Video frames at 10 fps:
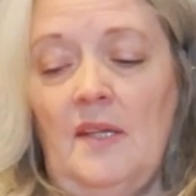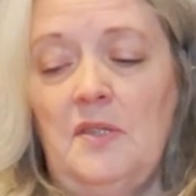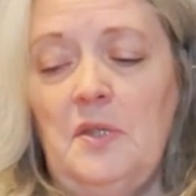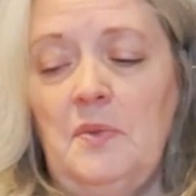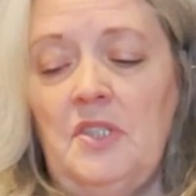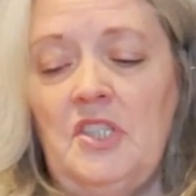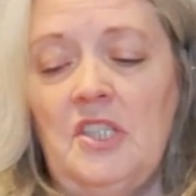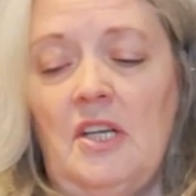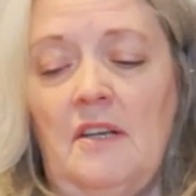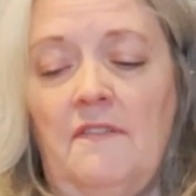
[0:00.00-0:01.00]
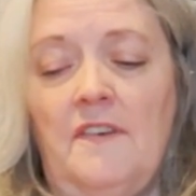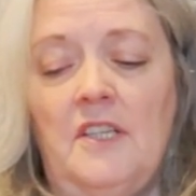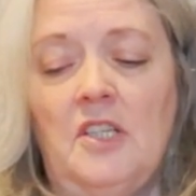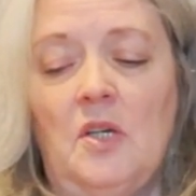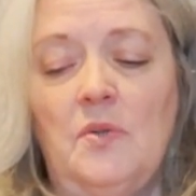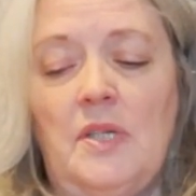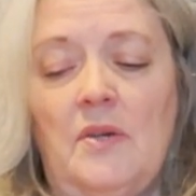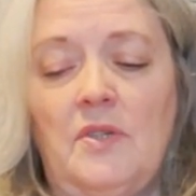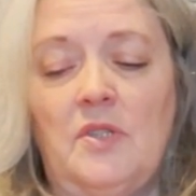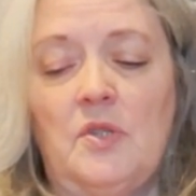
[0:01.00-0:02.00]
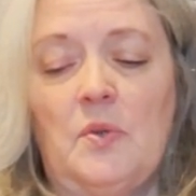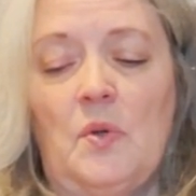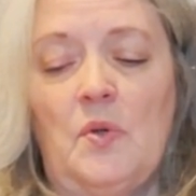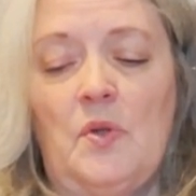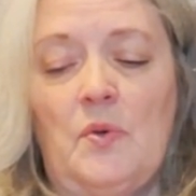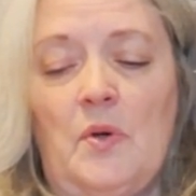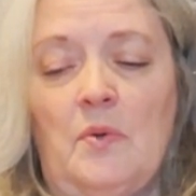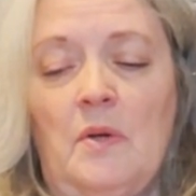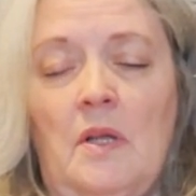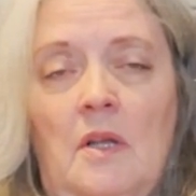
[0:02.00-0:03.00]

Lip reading: So it's just kind of fun to go down and scroll through.